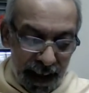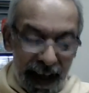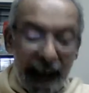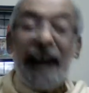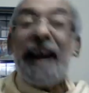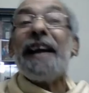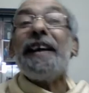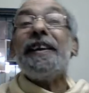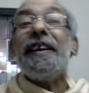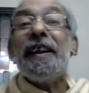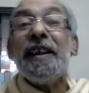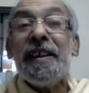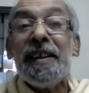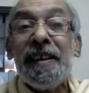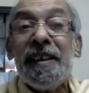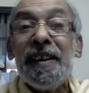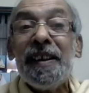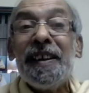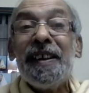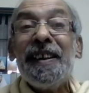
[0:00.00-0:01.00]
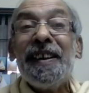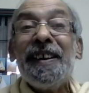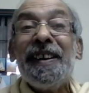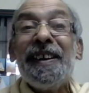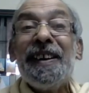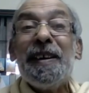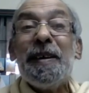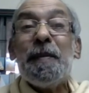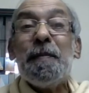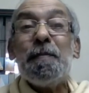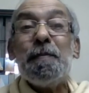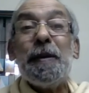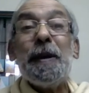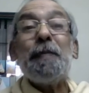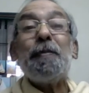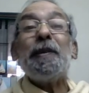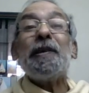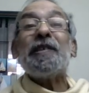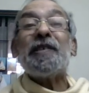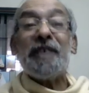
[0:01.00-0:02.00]
And then
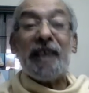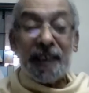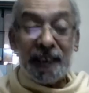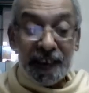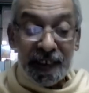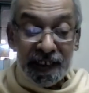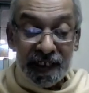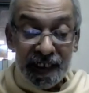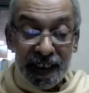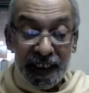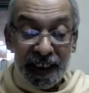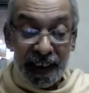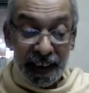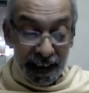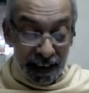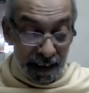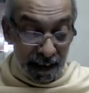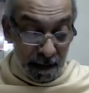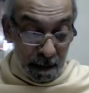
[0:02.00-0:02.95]
people started saying,